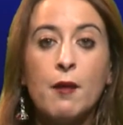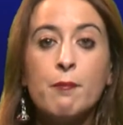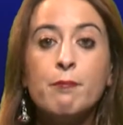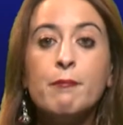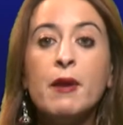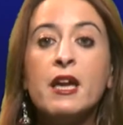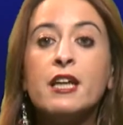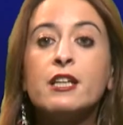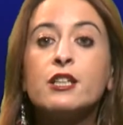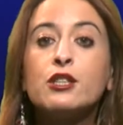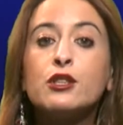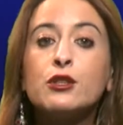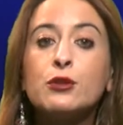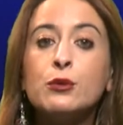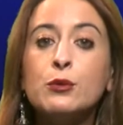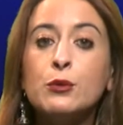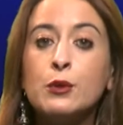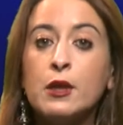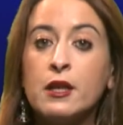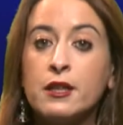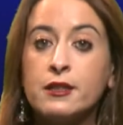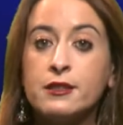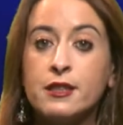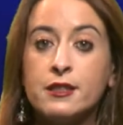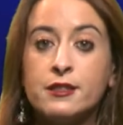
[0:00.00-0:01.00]
Make
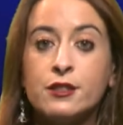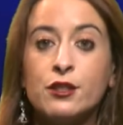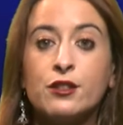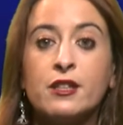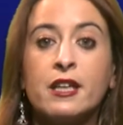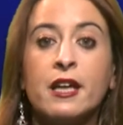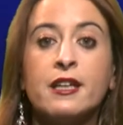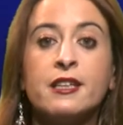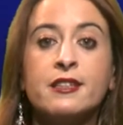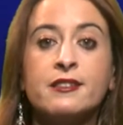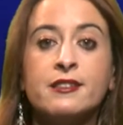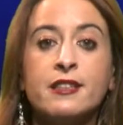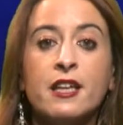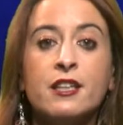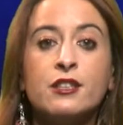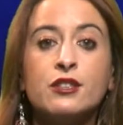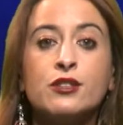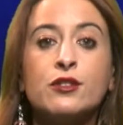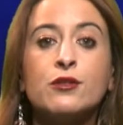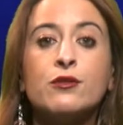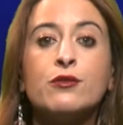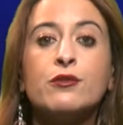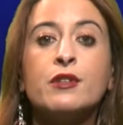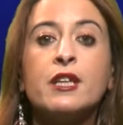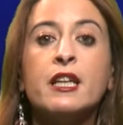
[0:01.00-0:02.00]
sure that the
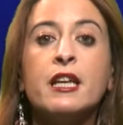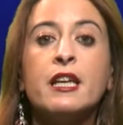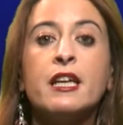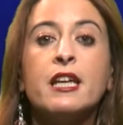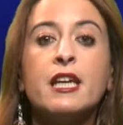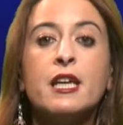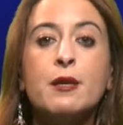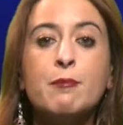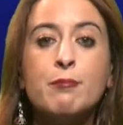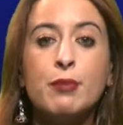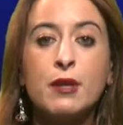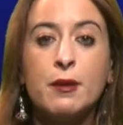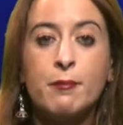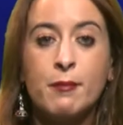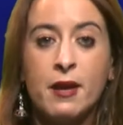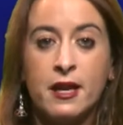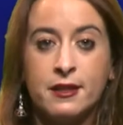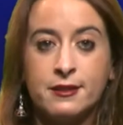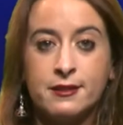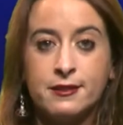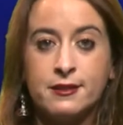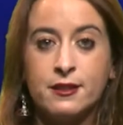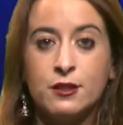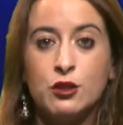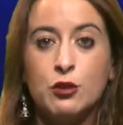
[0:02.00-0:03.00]
organization really
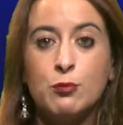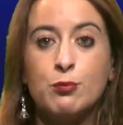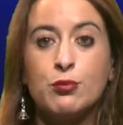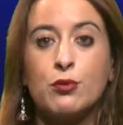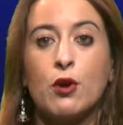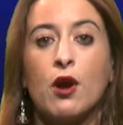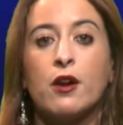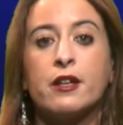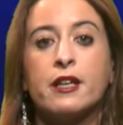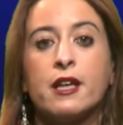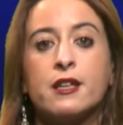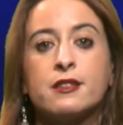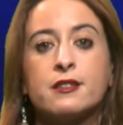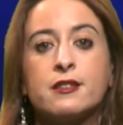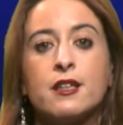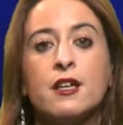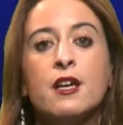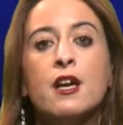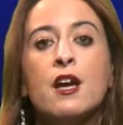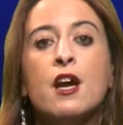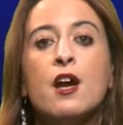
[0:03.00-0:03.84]
implements the new products,